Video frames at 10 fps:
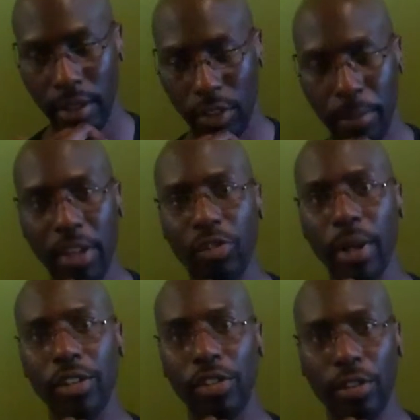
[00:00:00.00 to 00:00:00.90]
The best
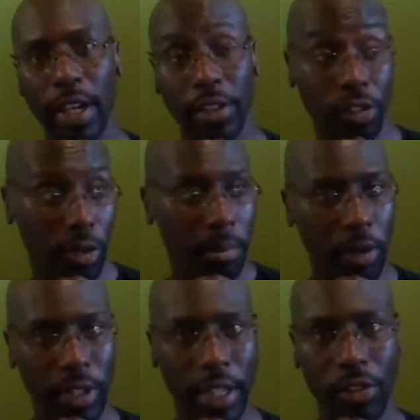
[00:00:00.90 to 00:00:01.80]
way to do that is to
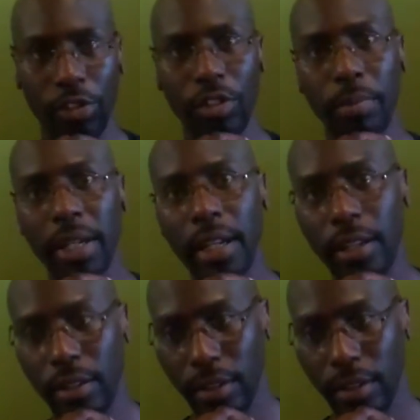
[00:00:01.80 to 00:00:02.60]
embody it, just to be it.